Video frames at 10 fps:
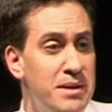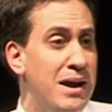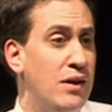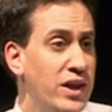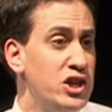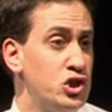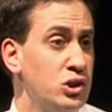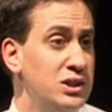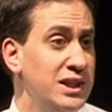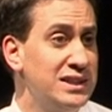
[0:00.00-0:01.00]
amount they
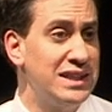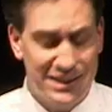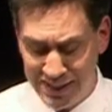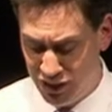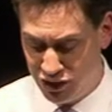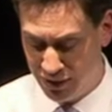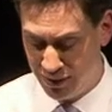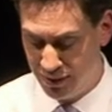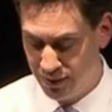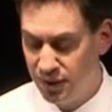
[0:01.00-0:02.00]
should in taxation.
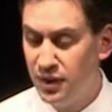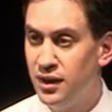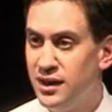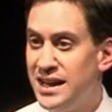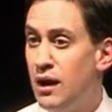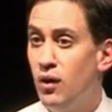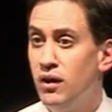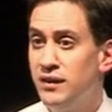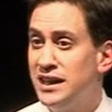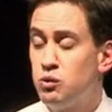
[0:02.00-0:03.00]
Now,
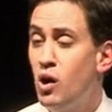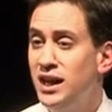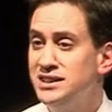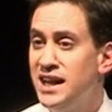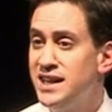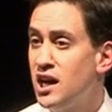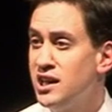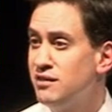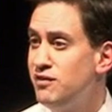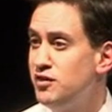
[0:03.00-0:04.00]
that's why I say
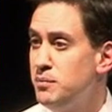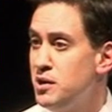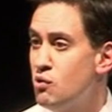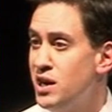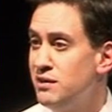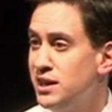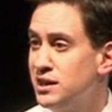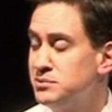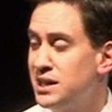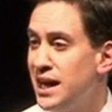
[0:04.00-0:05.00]
cutting the 50p rate of
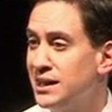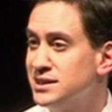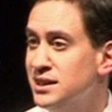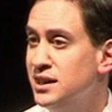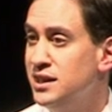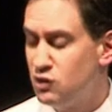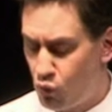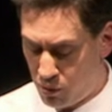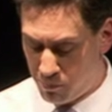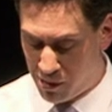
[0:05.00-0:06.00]
income tax is the
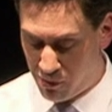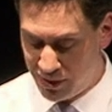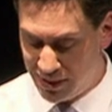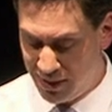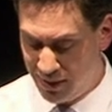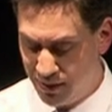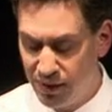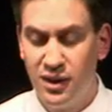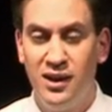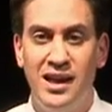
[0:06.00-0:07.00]
wrong priority.
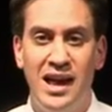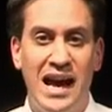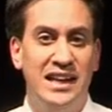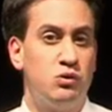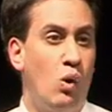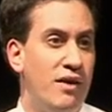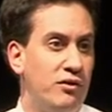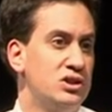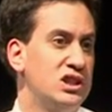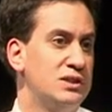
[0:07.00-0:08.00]
And it's why I've
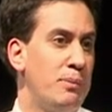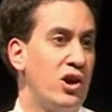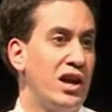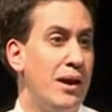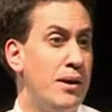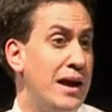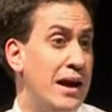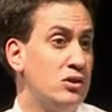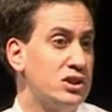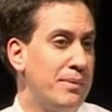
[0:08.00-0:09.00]
also spoken
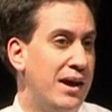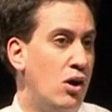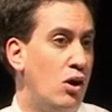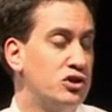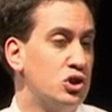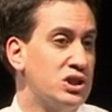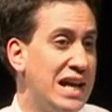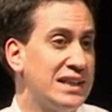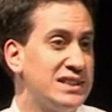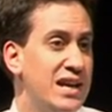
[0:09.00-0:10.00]
out about offshore
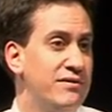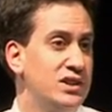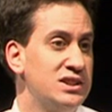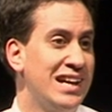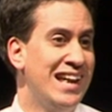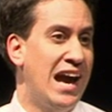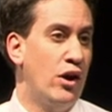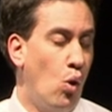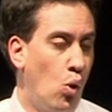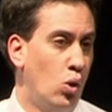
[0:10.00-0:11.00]
tax havens and
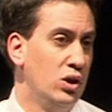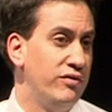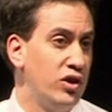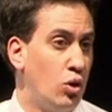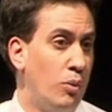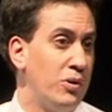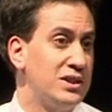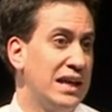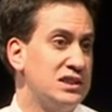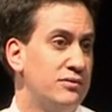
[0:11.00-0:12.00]
all of the corporate
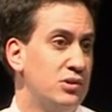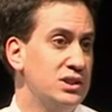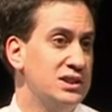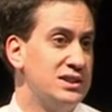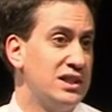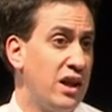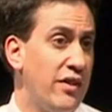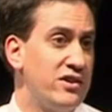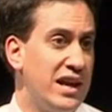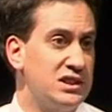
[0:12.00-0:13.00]
tax avoidance and
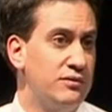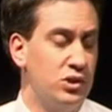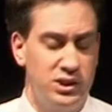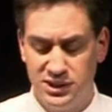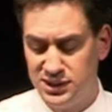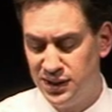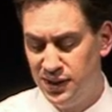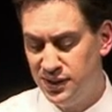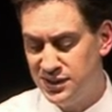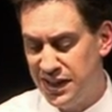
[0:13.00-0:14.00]
other tax avoidance
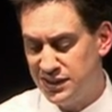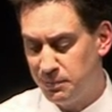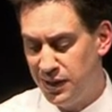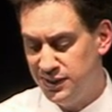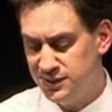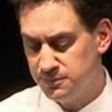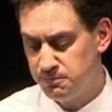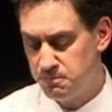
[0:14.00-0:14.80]
that takes place.